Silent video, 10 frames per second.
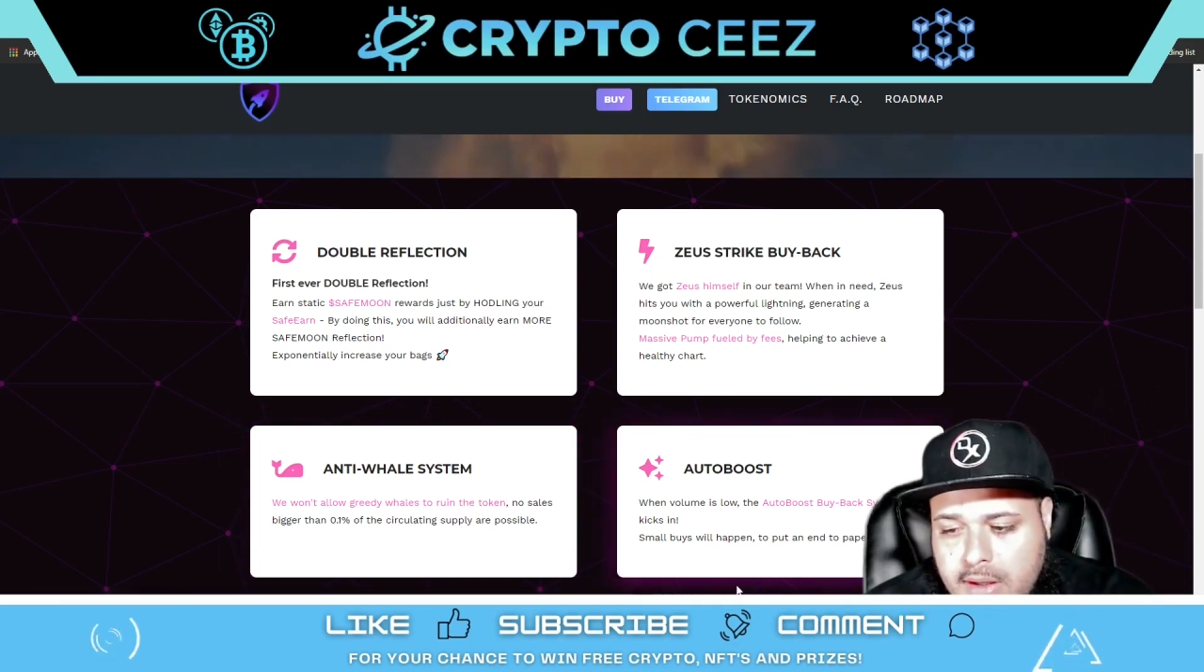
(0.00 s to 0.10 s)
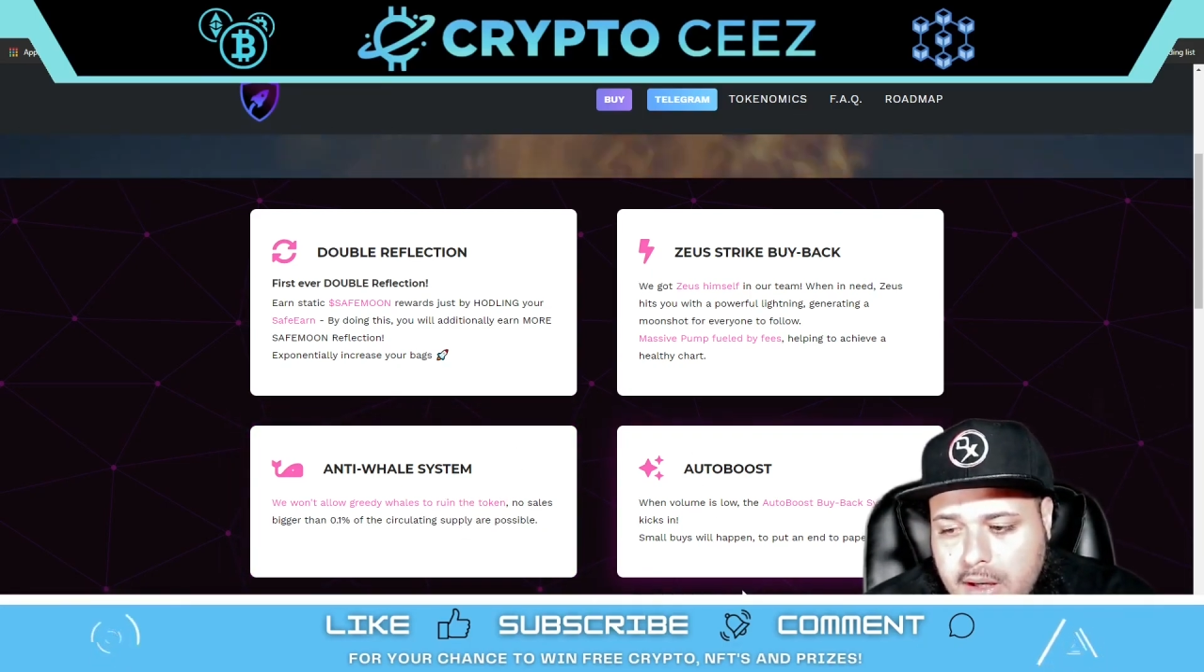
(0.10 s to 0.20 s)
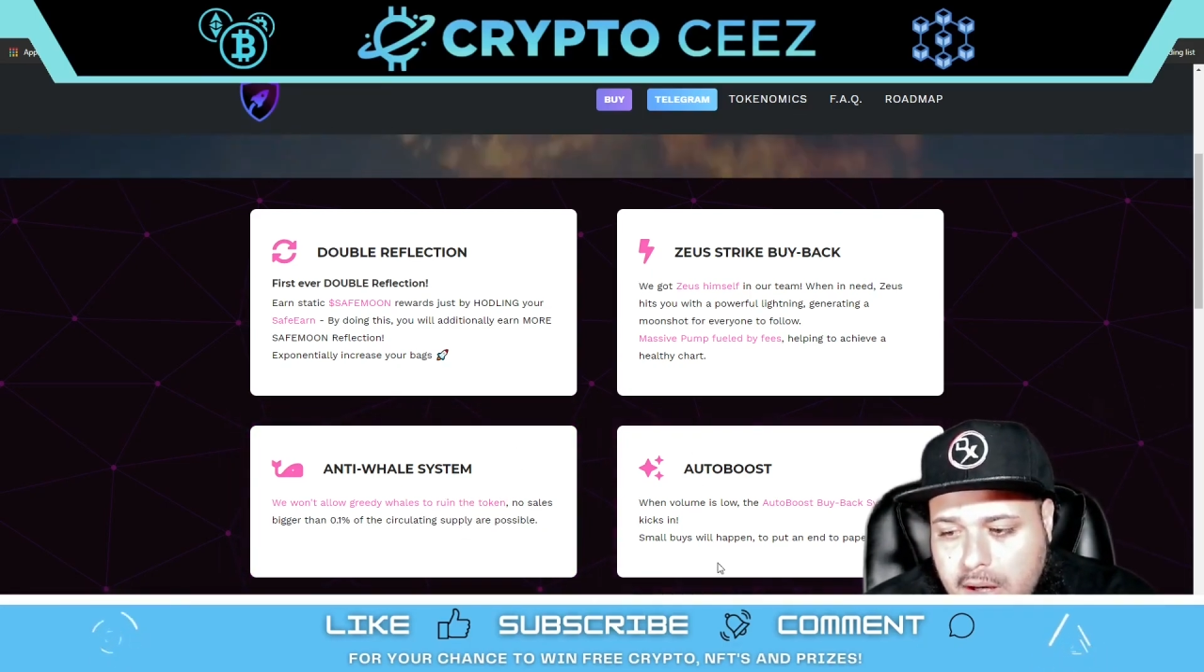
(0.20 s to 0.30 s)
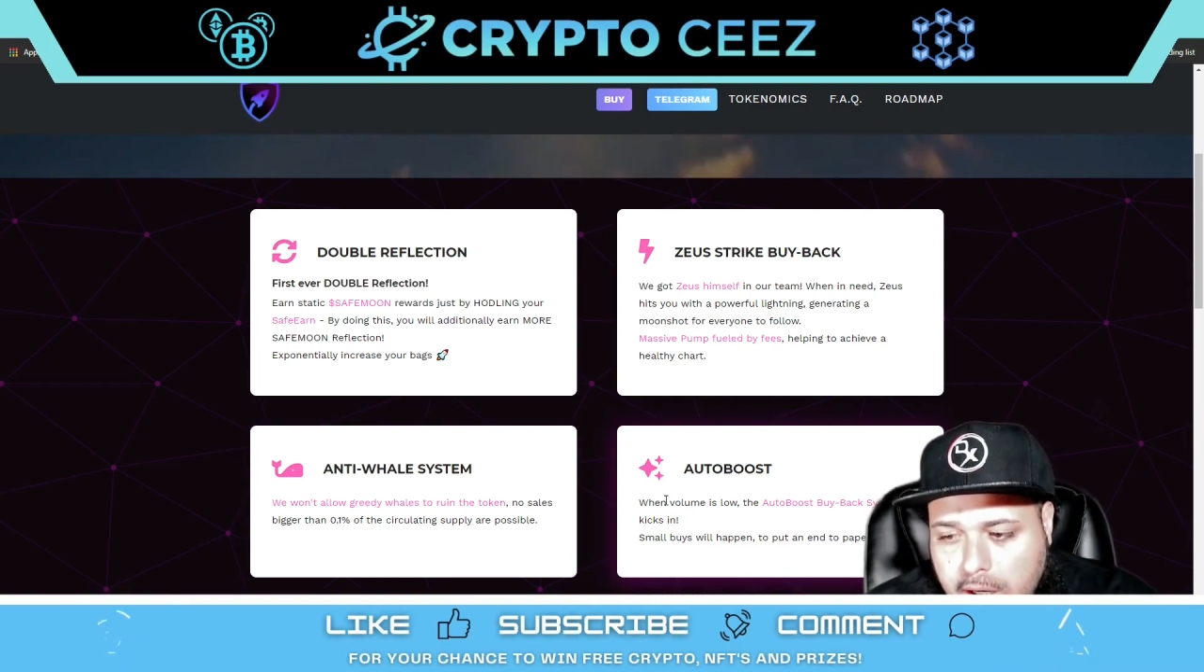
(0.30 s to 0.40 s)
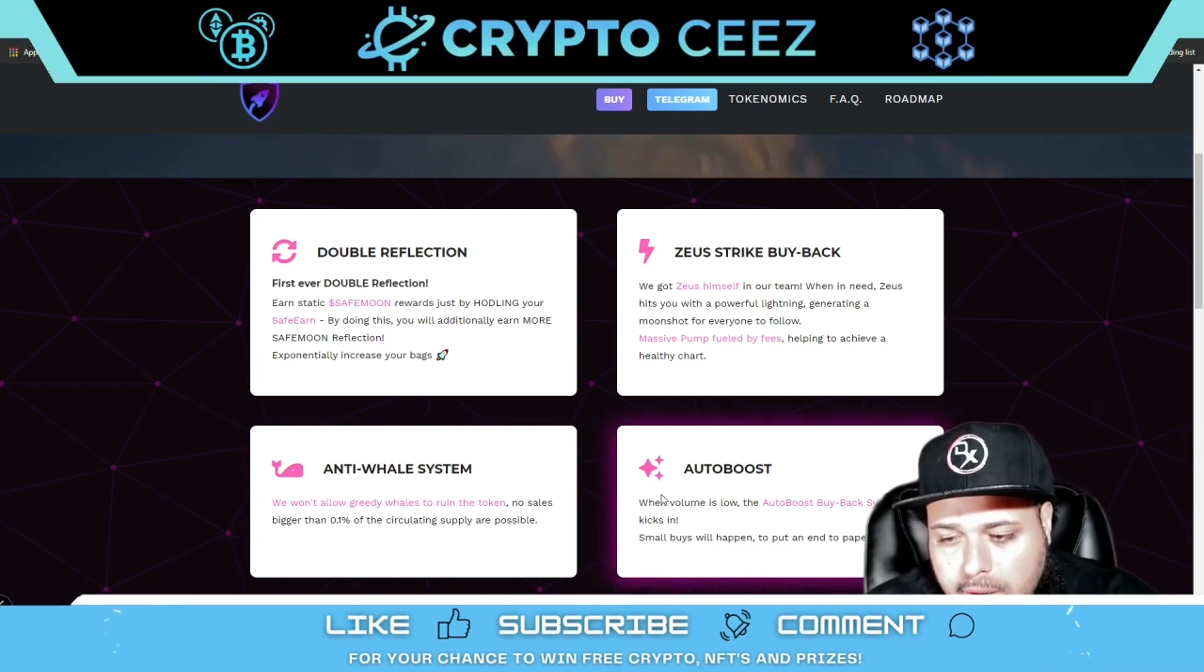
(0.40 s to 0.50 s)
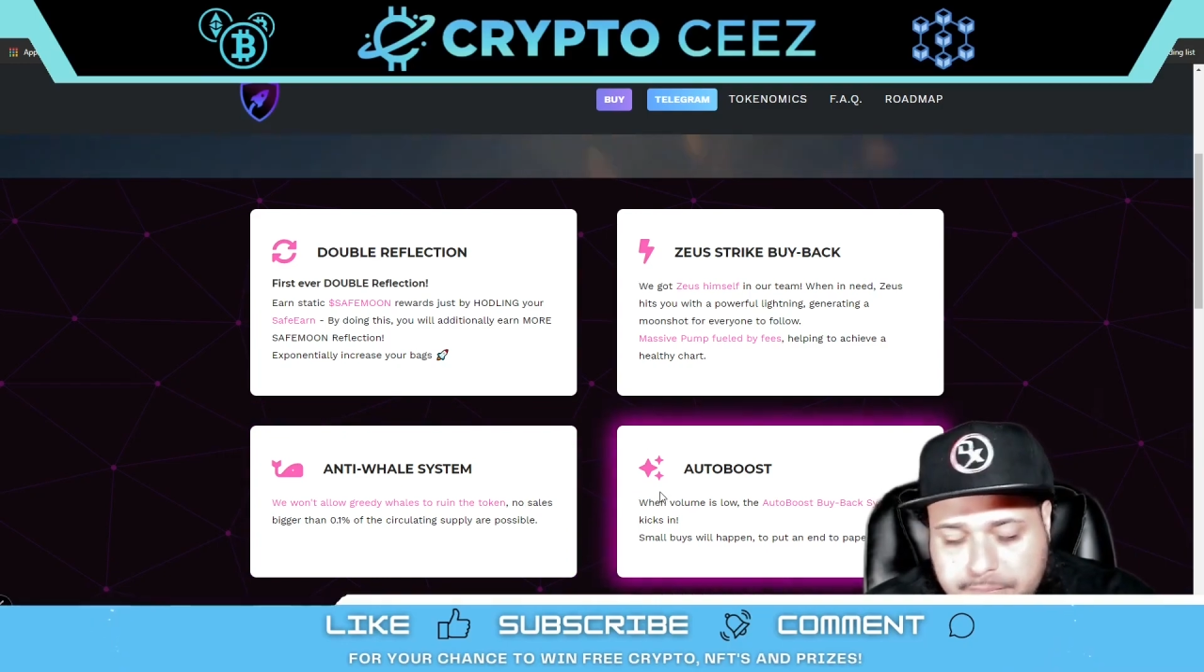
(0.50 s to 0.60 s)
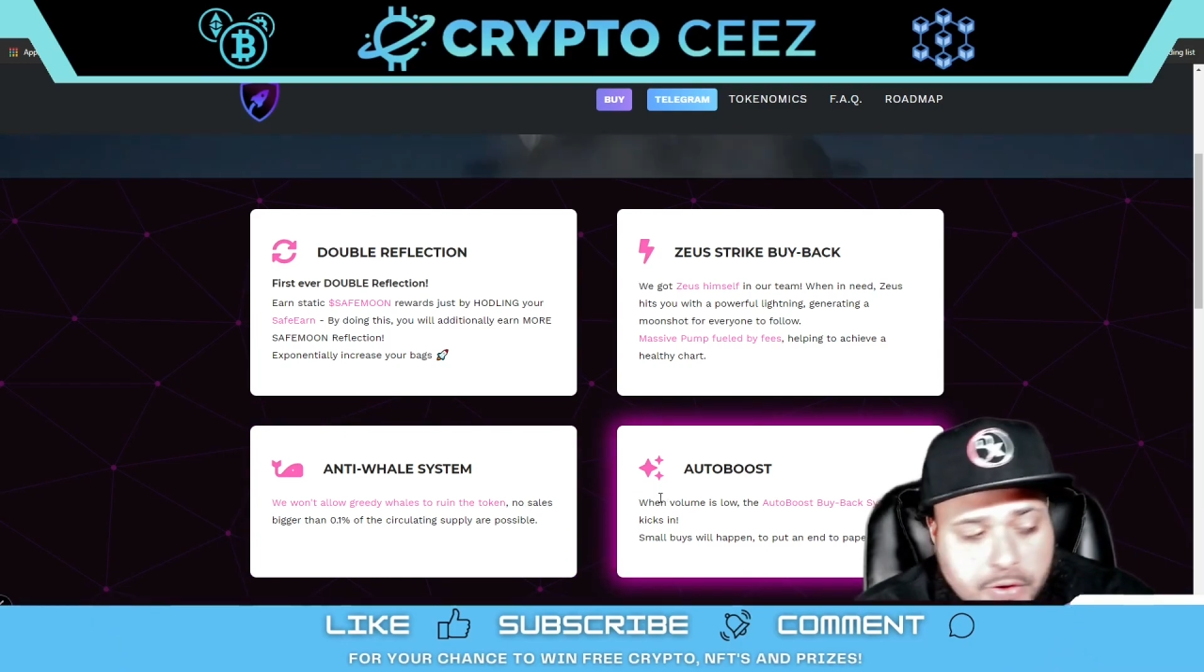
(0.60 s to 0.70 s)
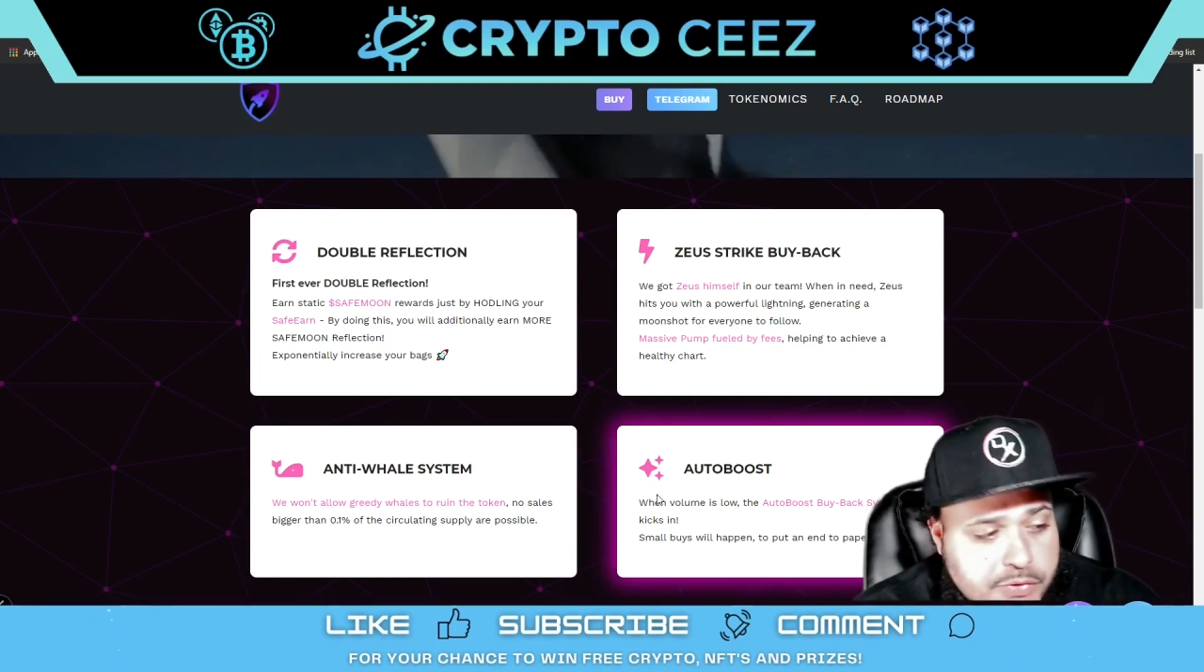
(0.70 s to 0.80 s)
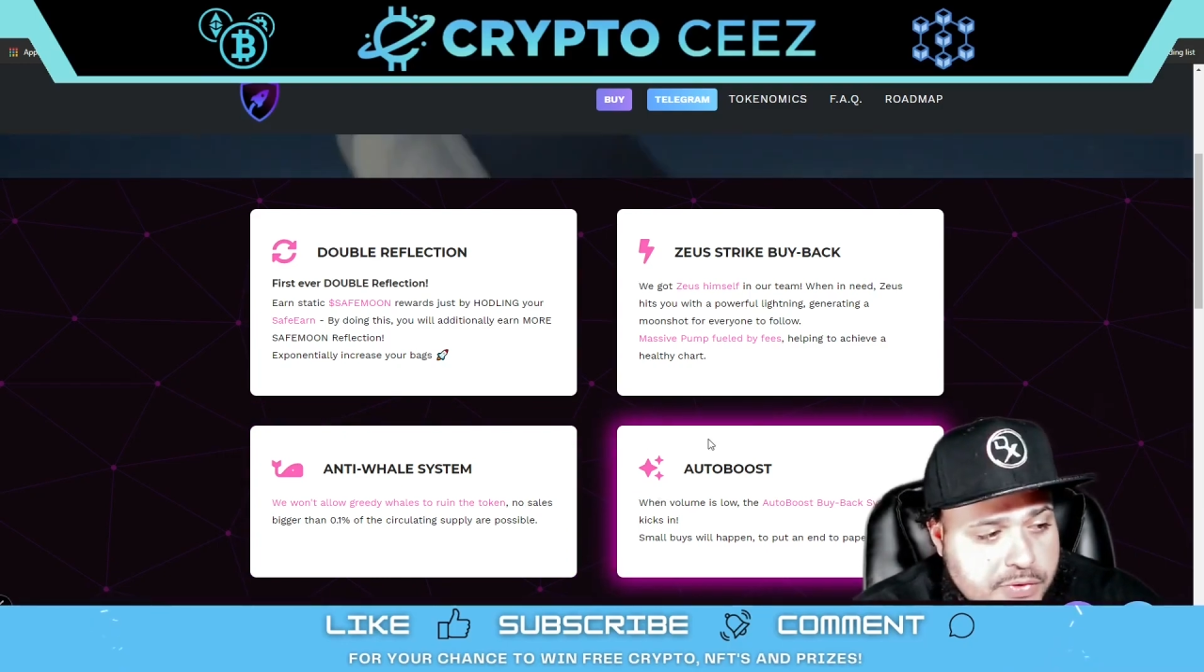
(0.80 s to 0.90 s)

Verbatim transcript: Those are